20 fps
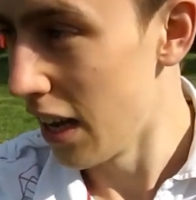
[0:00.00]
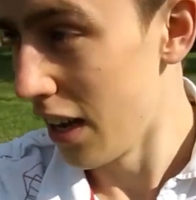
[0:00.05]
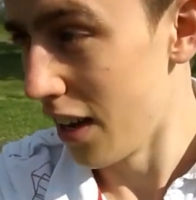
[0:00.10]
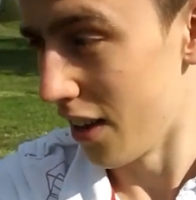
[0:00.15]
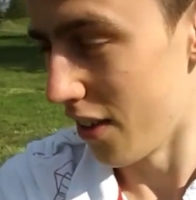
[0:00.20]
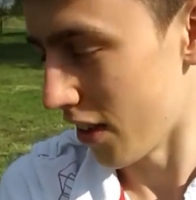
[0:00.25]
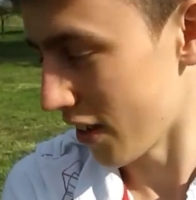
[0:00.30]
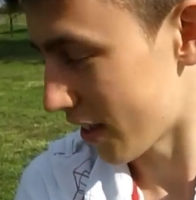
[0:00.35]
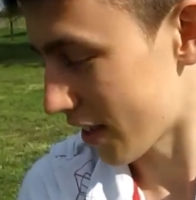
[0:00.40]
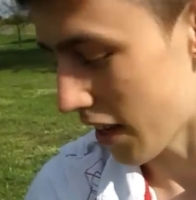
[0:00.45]

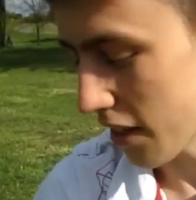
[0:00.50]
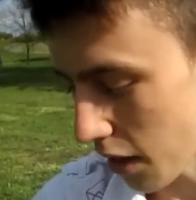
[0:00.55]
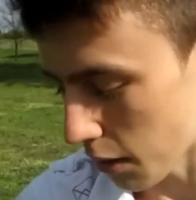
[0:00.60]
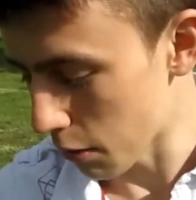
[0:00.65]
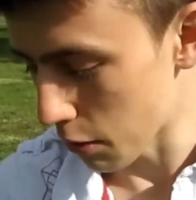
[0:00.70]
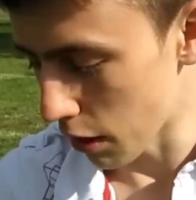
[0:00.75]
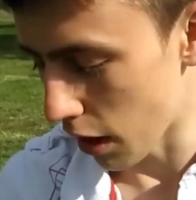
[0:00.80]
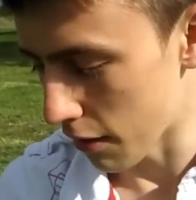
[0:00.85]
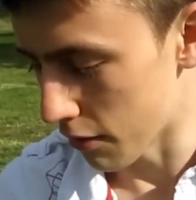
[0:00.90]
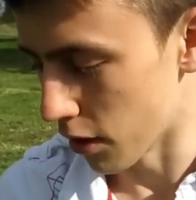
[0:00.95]
and they said they
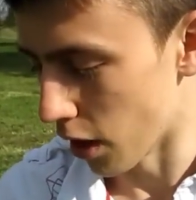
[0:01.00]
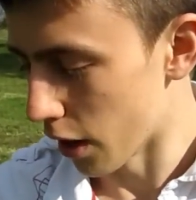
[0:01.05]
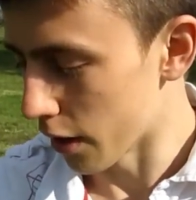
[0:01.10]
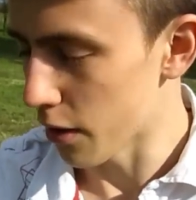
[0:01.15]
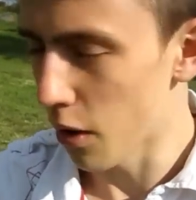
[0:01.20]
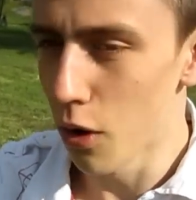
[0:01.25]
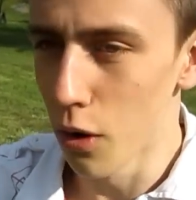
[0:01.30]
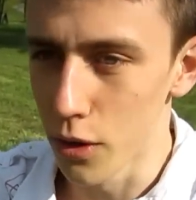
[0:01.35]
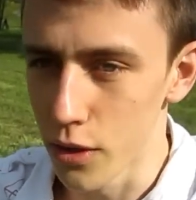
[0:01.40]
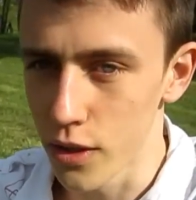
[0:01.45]
were 11, like,
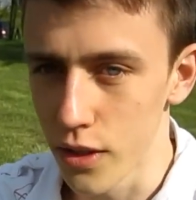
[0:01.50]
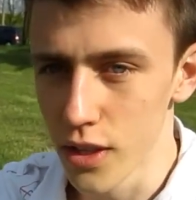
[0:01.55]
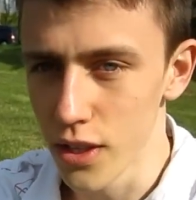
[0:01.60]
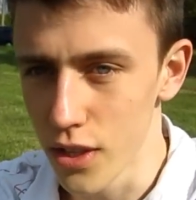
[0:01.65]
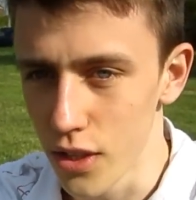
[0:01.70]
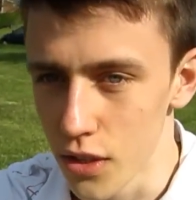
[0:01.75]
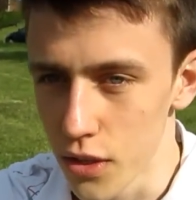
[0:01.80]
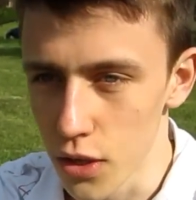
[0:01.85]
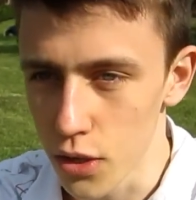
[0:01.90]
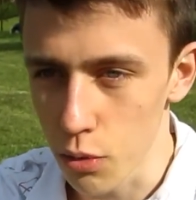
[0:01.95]
oh,
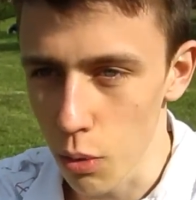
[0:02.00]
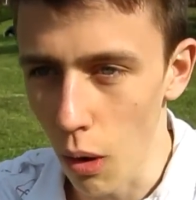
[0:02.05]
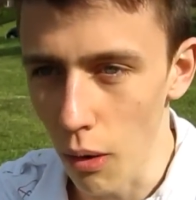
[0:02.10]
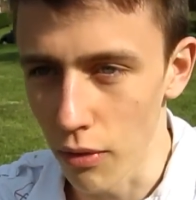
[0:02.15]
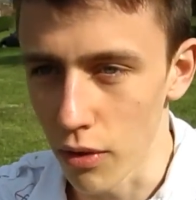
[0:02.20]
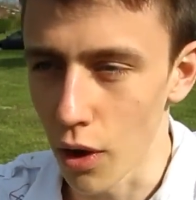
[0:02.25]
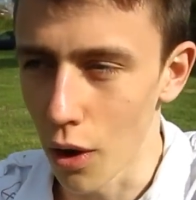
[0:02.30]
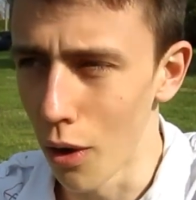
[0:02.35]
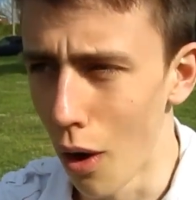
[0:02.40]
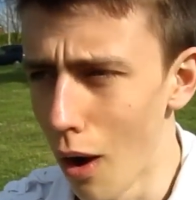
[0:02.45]
this is a
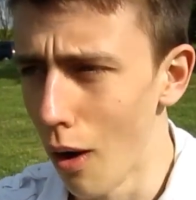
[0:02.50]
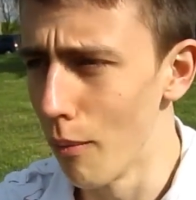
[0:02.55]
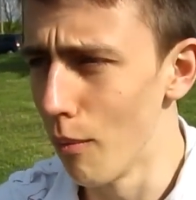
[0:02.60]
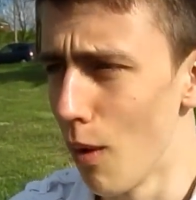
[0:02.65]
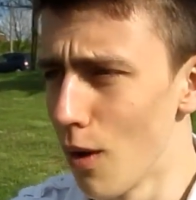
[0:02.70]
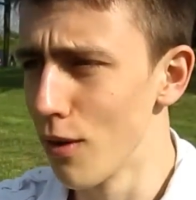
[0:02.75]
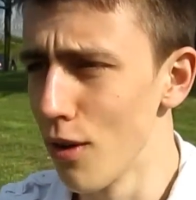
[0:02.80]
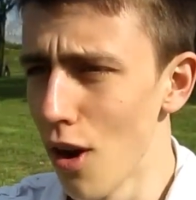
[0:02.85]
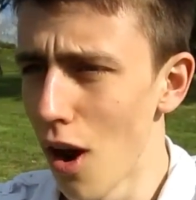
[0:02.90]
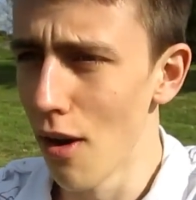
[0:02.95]
12, oh,
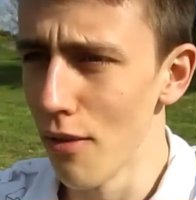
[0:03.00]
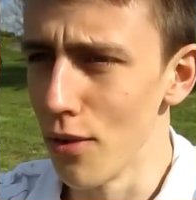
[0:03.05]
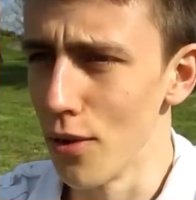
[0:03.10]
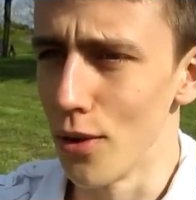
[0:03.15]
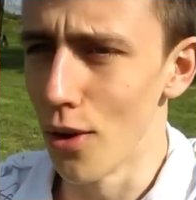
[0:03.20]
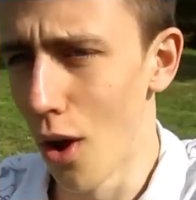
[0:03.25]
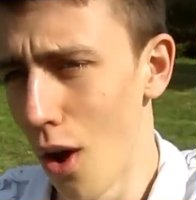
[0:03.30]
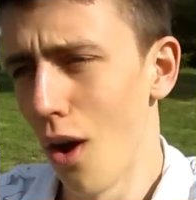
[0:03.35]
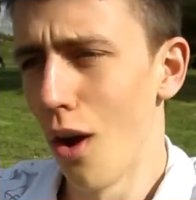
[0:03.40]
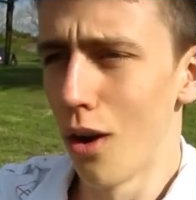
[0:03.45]
we're
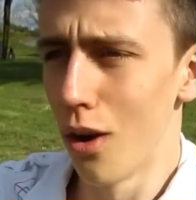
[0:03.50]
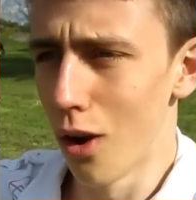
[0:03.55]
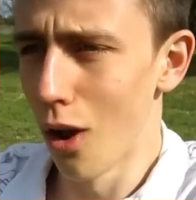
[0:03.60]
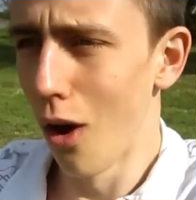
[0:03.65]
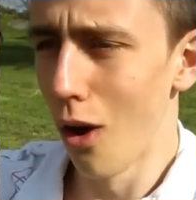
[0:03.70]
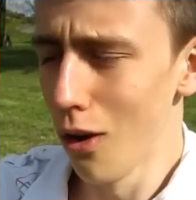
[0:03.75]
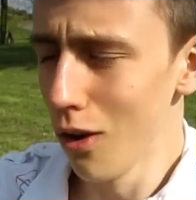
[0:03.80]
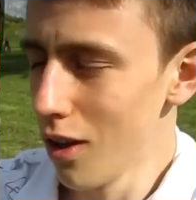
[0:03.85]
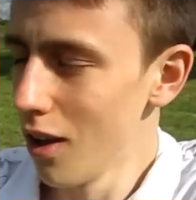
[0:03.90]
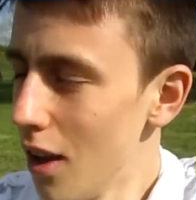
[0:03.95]
11, lol.